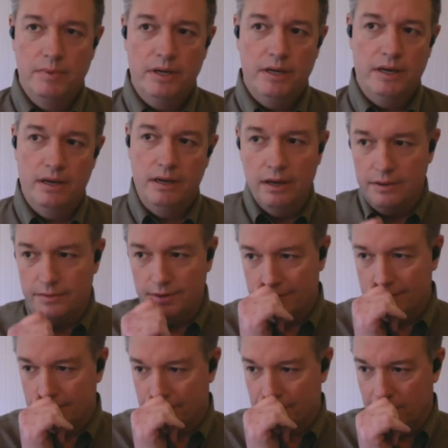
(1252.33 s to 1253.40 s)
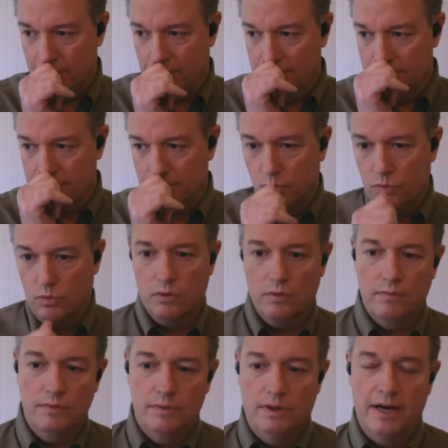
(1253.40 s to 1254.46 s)
but I think they're thought of as
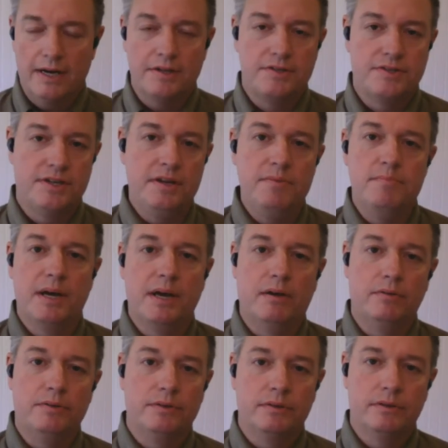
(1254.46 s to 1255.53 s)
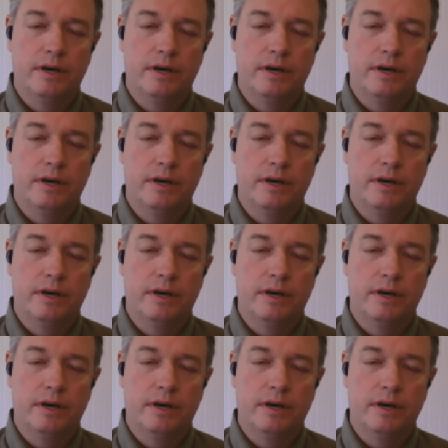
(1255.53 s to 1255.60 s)
more like a seatbelt.